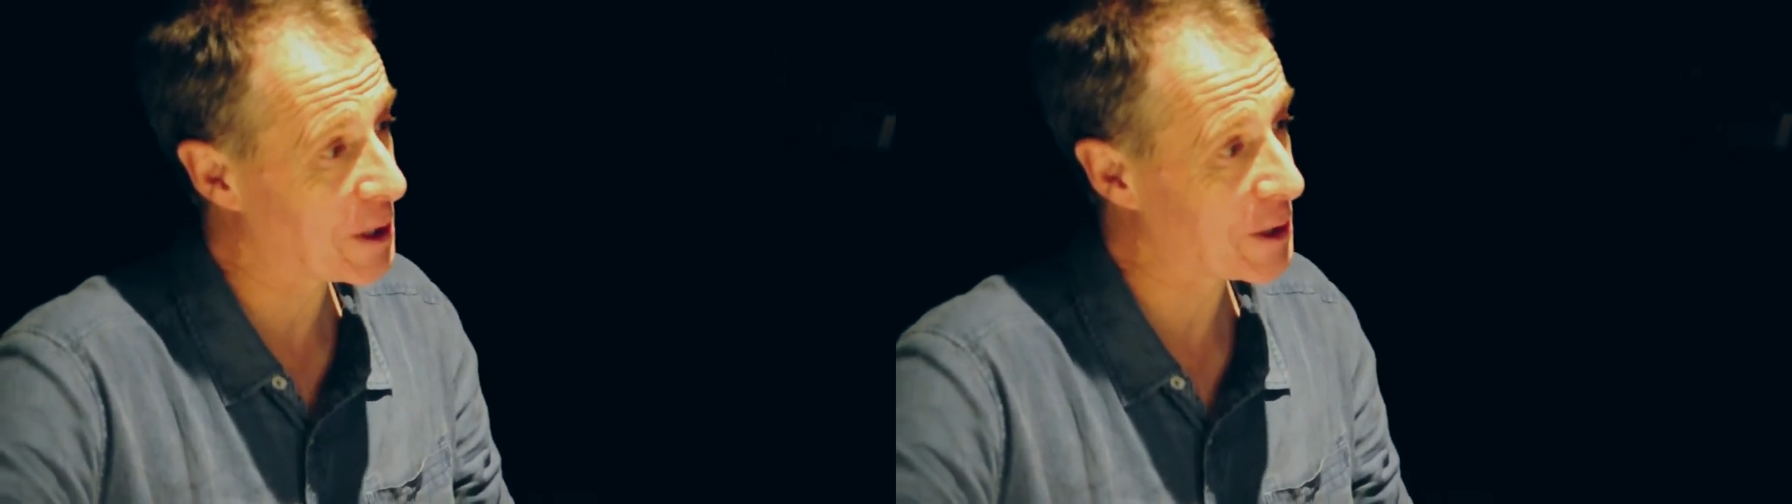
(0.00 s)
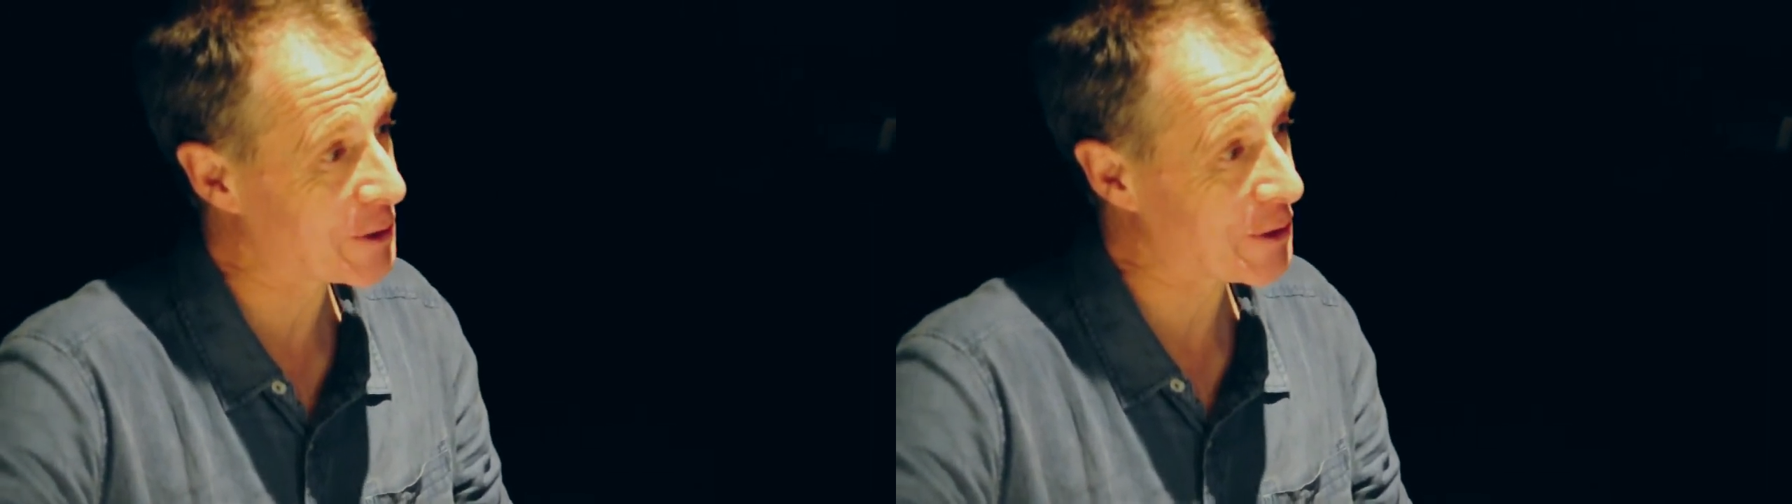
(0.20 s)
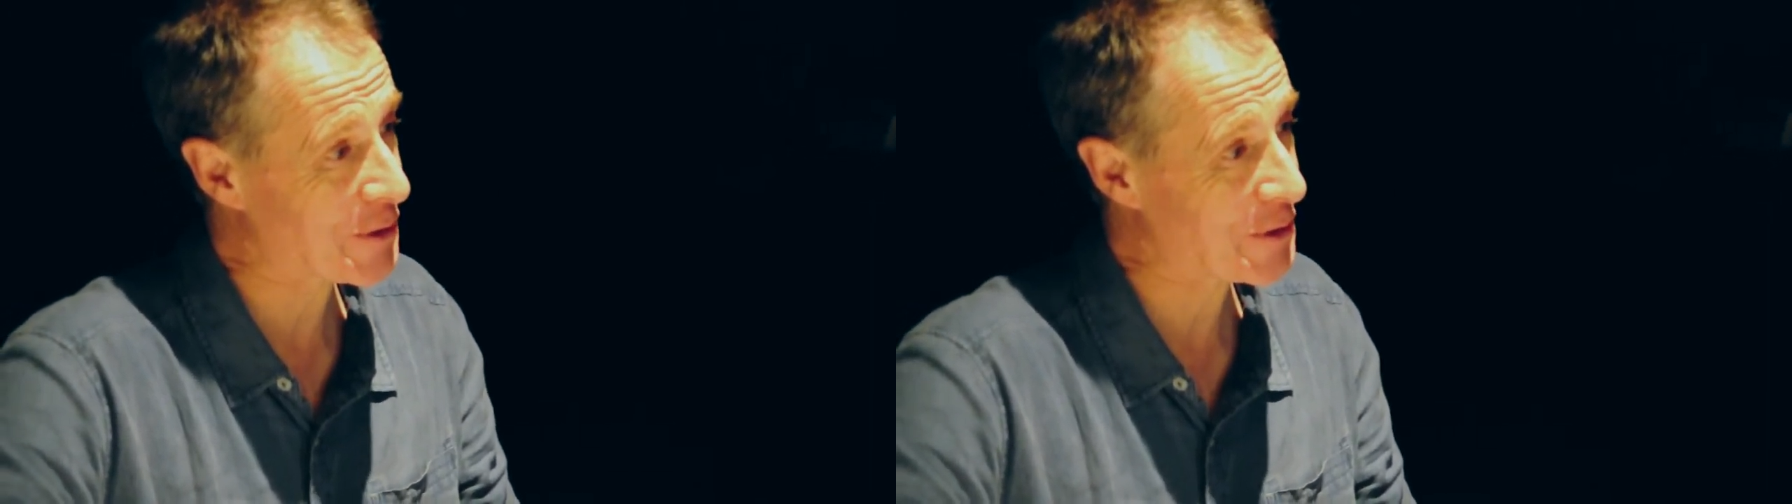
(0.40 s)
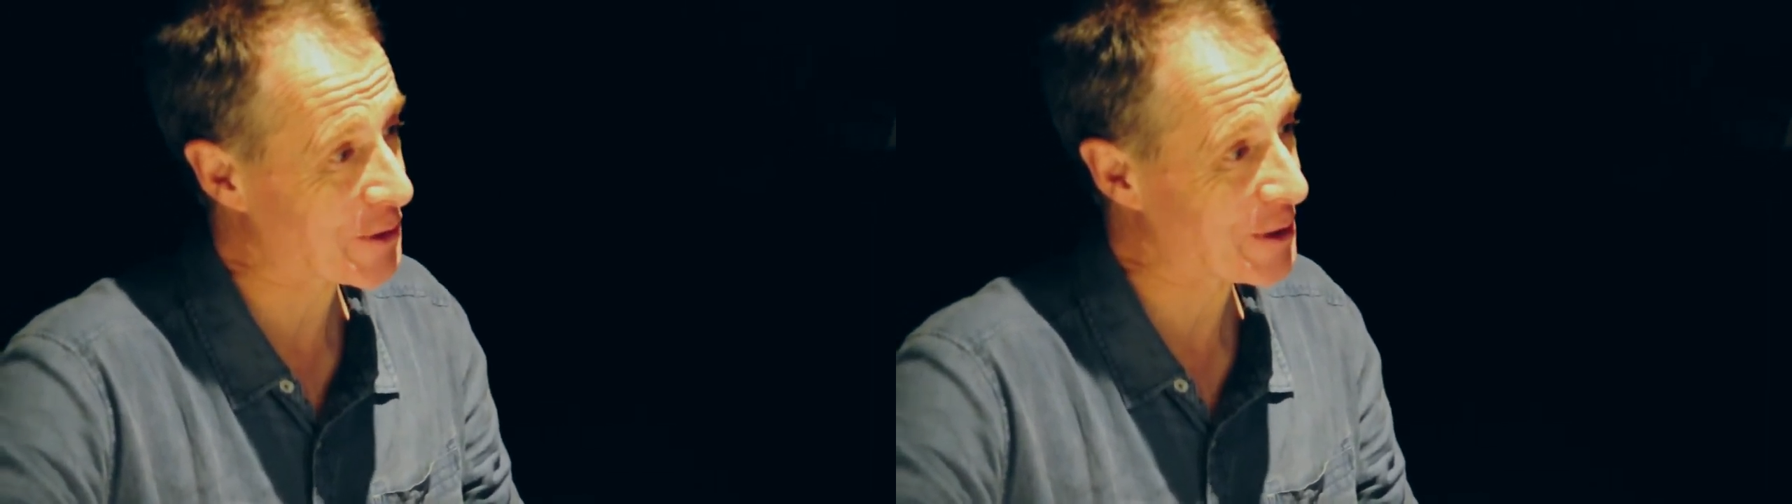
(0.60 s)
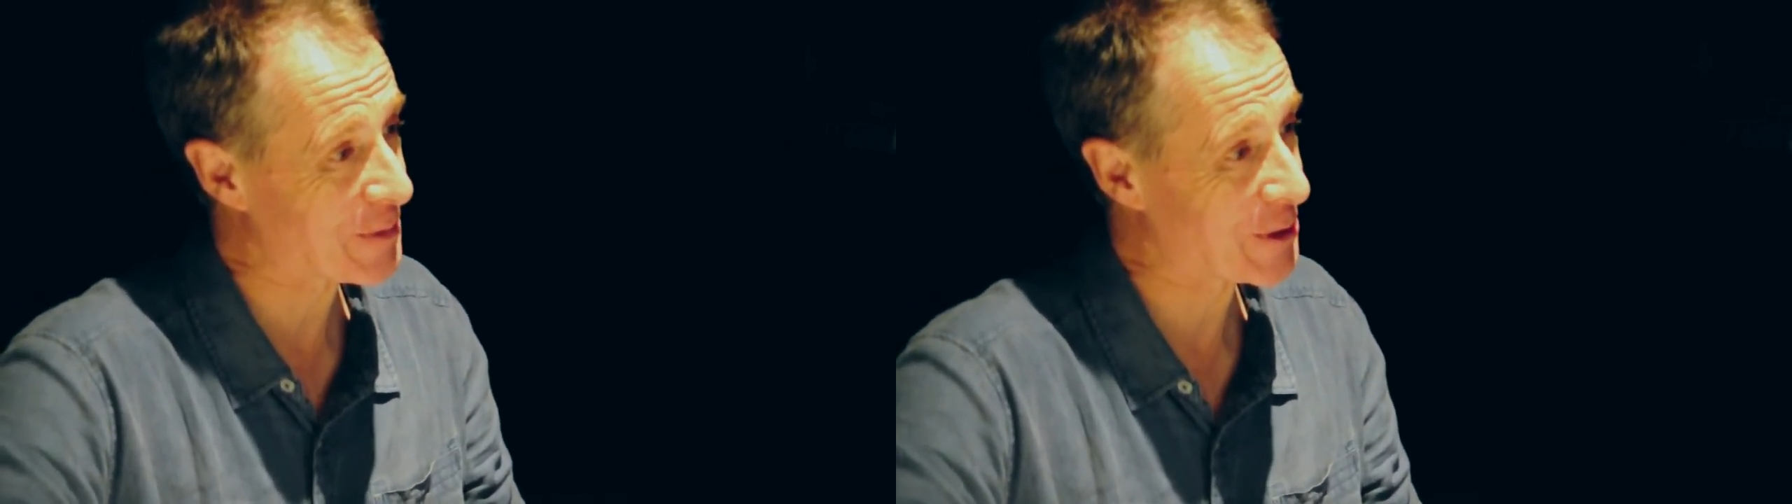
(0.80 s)
mastered the
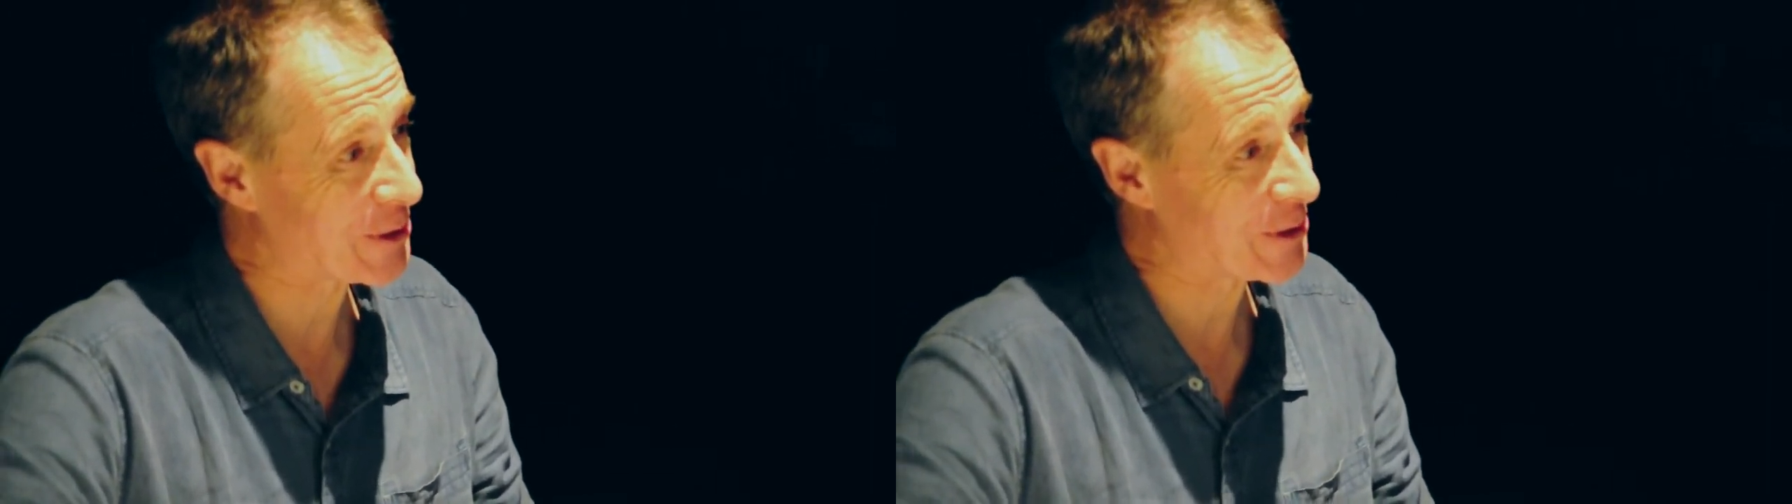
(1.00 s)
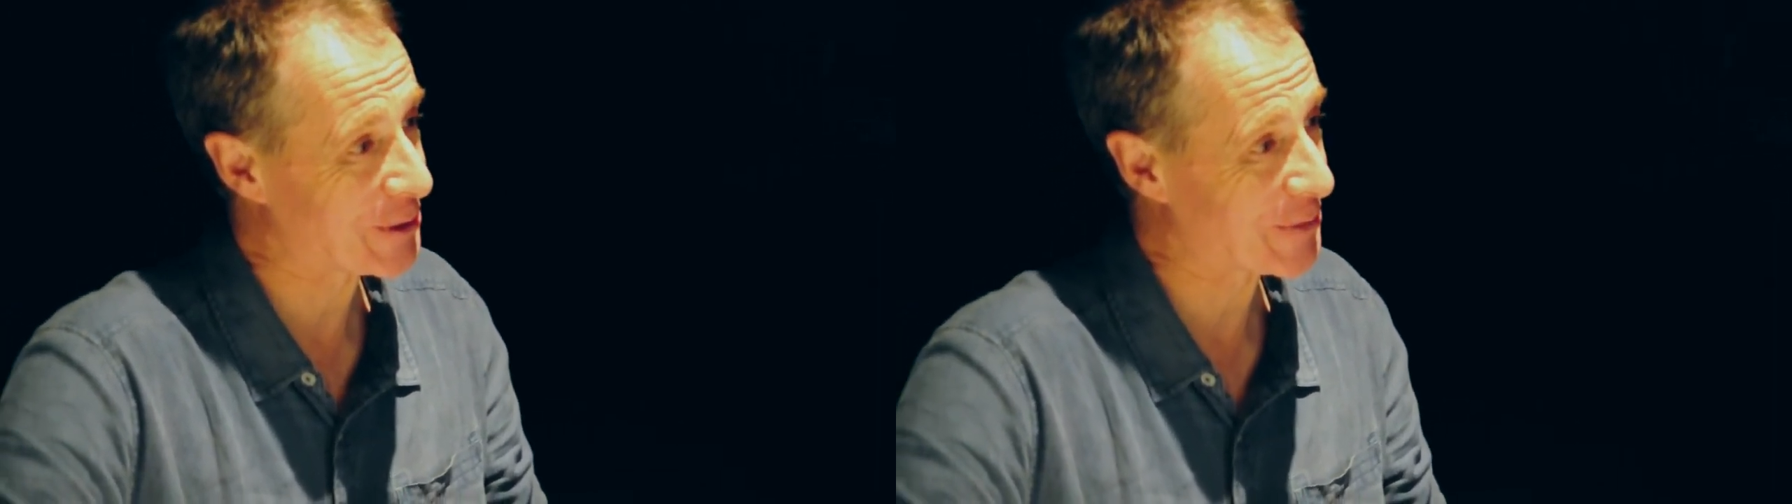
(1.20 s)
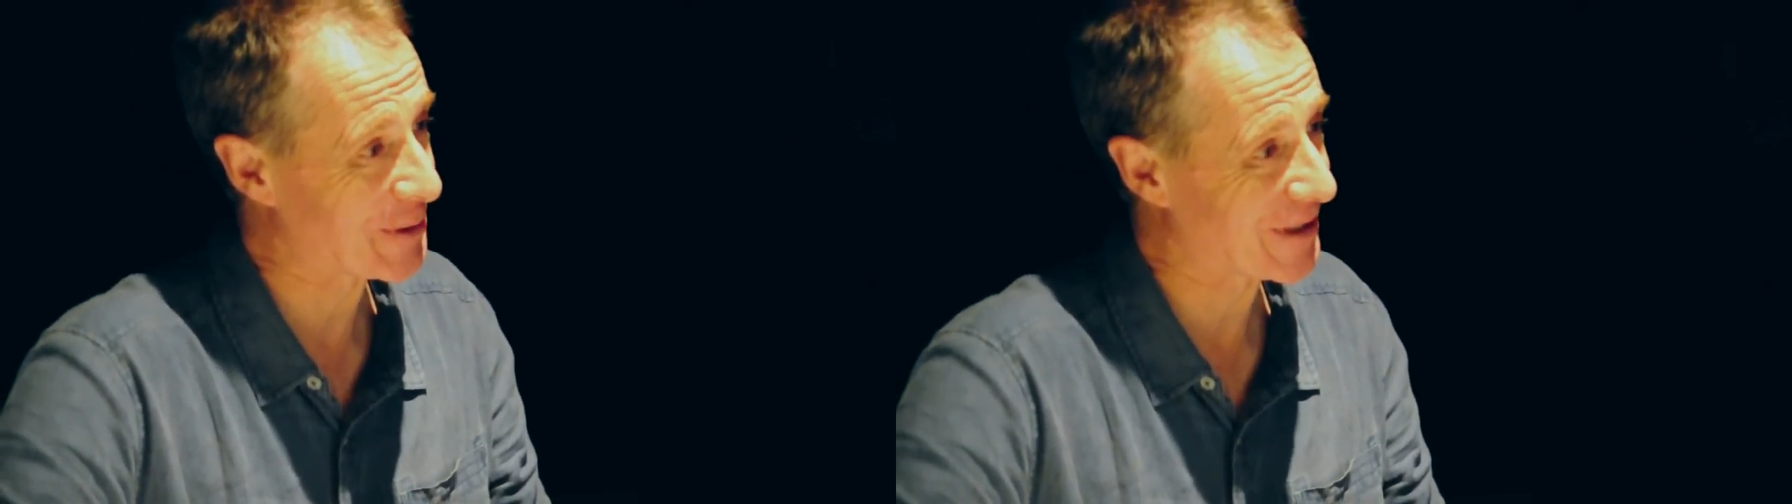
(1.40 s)
scriptures